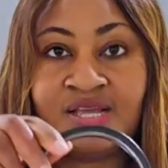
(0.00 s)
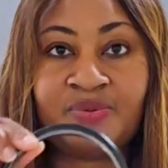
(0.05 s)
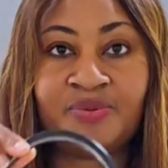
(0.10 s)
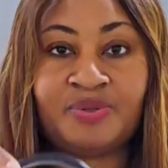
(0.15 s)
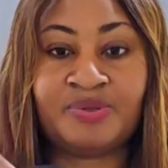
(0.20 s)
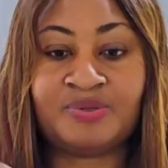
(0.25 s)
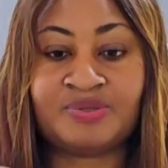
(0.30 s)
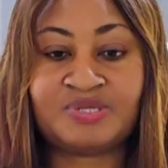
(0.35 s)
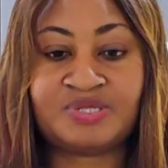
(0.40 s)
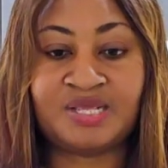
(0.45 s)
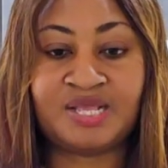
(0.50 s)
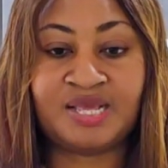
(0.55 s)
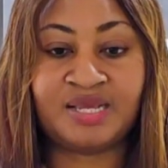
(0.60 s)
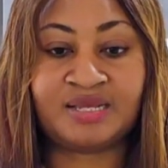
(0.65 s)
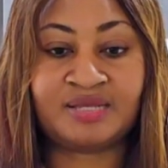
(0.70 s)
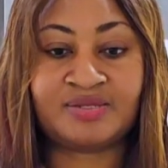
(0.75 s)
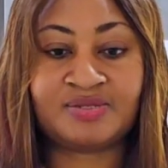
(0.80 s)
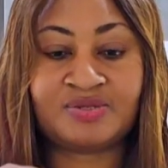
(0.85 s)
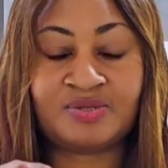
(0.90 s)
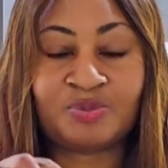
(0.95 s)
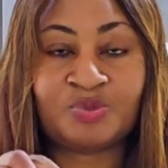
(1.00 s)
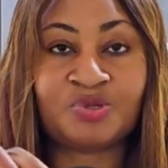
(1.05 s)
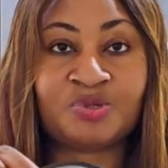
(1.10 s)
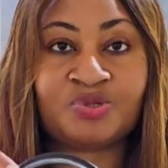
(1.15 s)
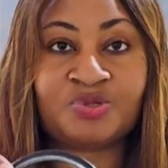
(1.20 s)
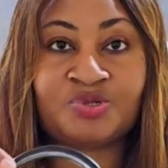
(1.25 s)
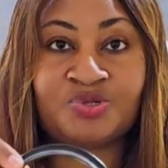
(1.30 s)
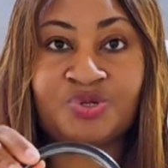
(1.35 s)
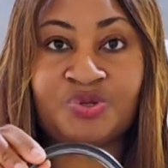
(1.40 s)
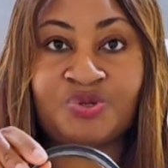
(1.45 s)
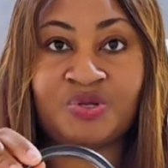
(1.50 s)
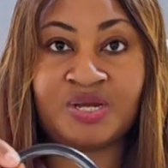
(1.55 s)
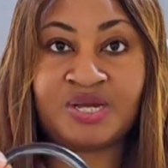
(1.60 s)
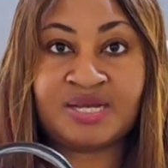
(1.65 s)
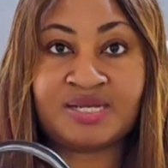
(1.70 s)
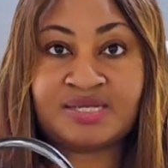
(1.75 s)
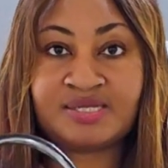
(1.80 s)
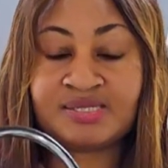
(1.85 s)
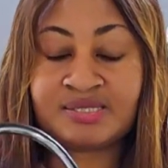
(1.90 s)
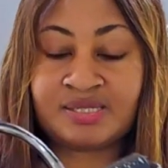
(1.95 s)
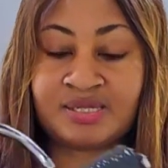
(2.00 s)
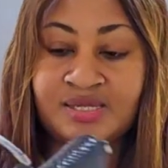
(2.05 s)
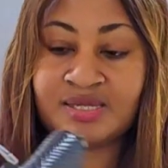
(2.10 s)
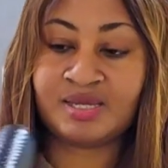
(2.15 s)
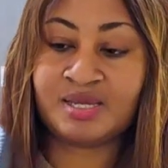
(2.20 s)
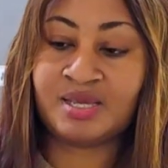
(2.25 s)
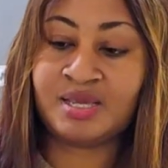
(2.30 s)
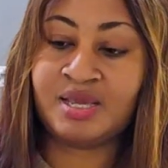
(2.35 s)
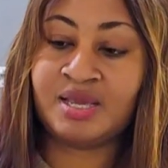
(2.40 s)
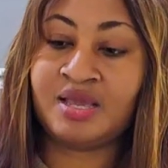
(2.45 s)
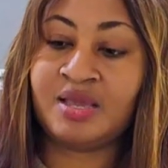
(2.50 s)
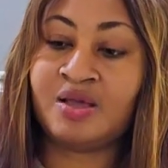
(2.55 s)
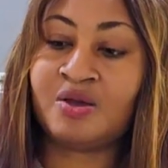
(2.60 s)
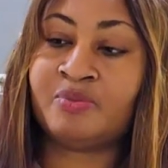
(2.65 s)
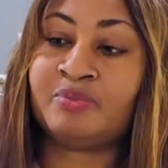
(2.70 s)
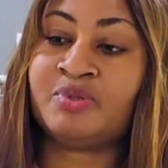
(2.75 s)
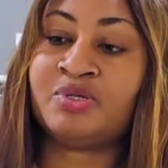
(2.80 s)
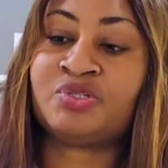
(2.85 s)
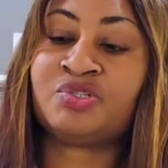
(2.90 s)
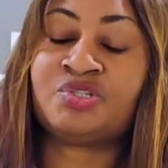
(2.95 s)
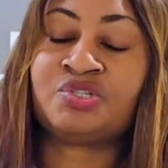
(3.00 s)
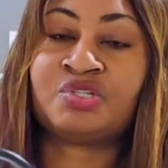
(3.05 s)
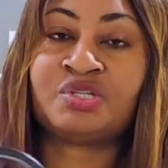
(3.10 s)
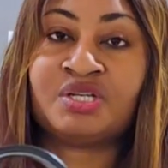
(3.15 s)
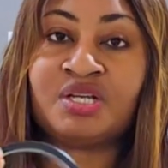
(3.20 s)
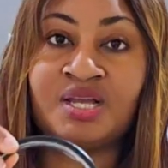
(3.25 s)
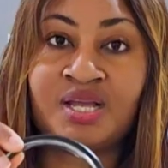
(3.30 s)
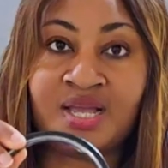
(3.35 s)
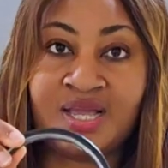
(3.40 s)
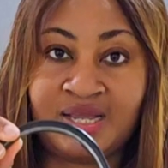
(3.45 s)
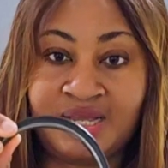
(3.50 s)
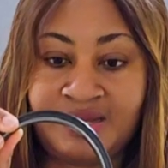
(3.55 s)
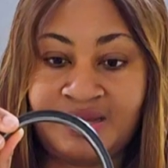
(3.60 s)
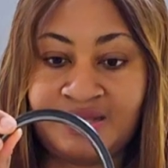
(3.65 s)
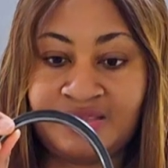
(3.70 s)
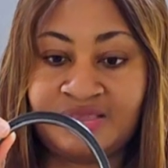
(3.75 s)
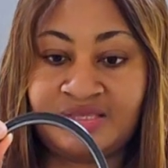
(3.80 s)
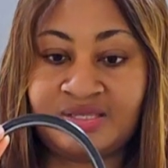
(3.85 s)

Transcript: it looks like. So I'm going to show you guys how much I got